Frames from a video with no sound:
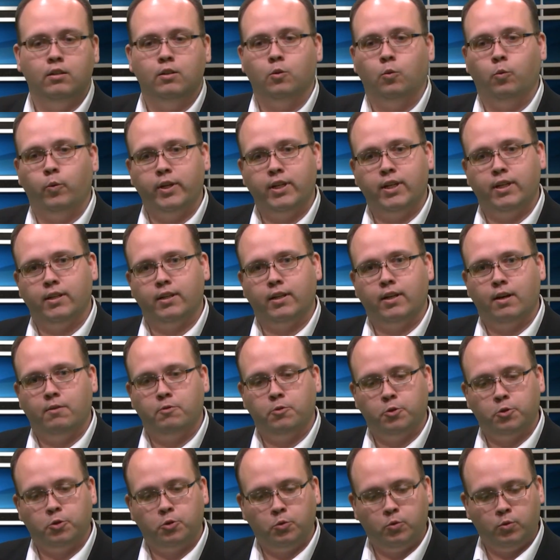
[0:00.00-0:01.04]
We need a
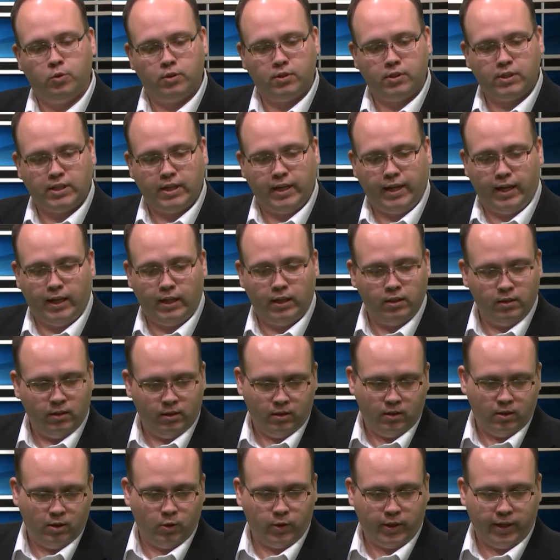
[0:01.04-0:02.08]
governor who will say,
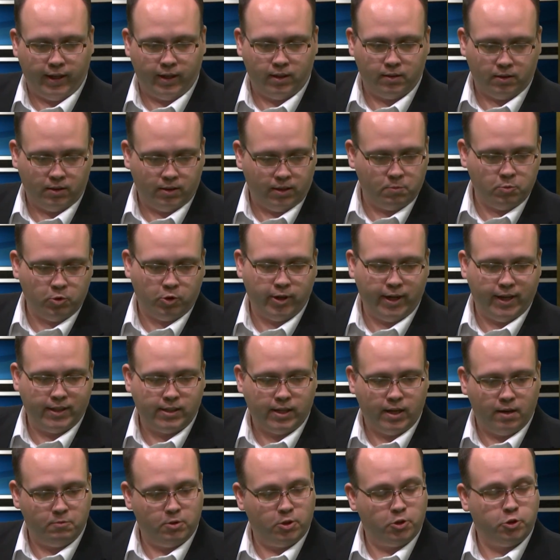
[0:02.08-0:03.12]
okay, the
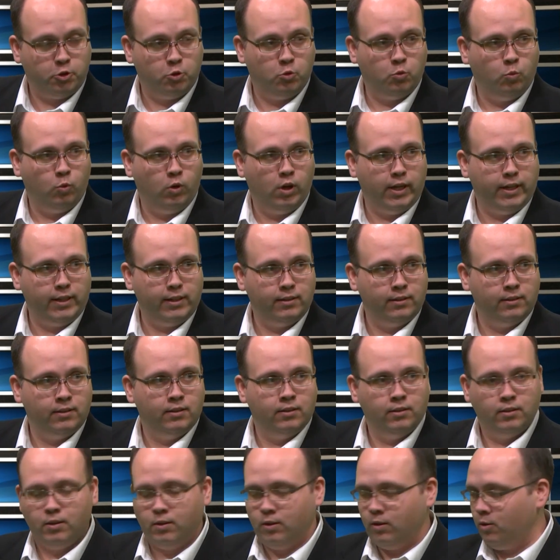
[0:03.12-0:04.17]
Democrats have issue one,
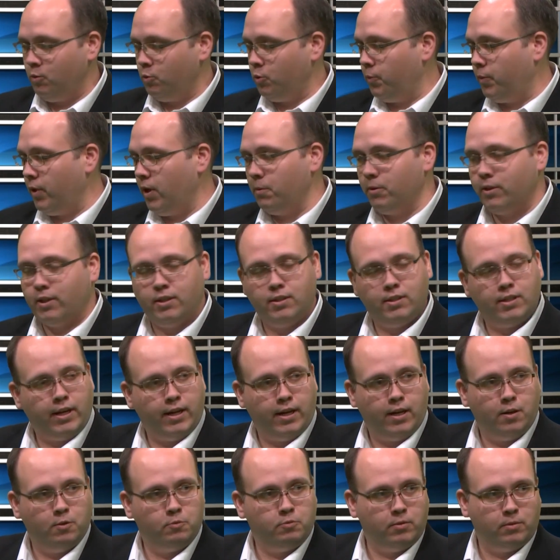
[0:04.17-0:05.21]
Republicans
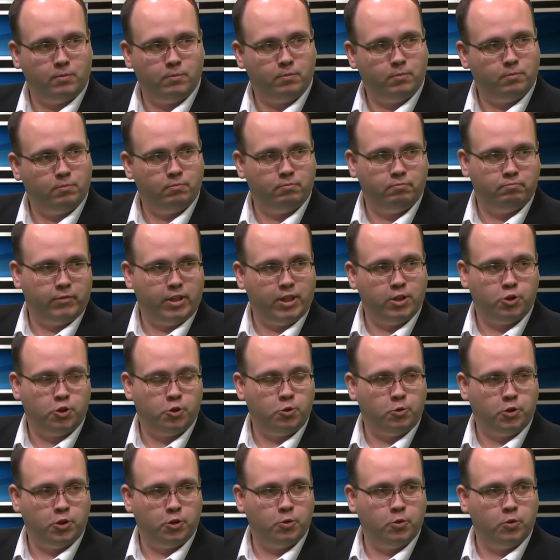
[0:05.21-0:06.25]
have
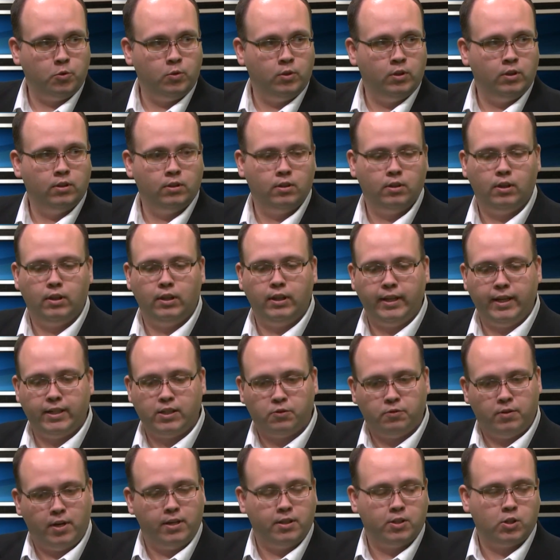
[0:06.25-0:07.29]
issue two.
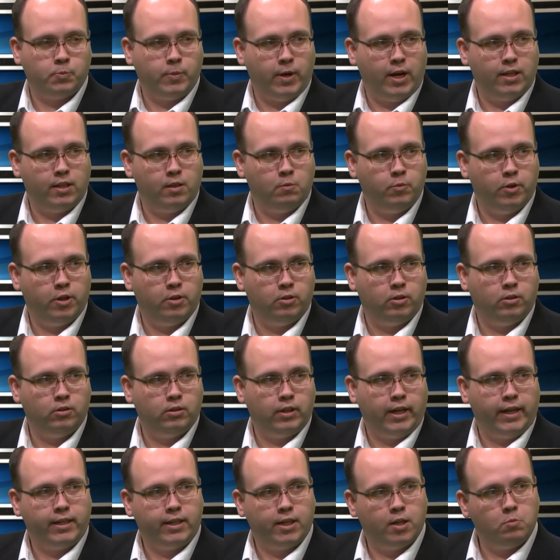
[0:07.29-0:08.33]
Let's find a spot in the middle
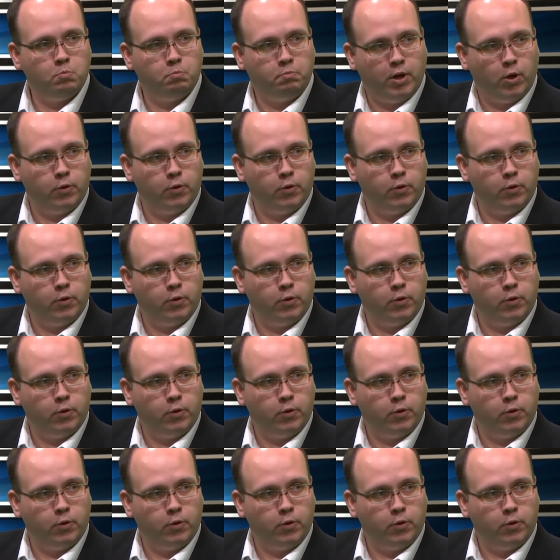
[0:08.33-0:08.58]
and get both issues passed.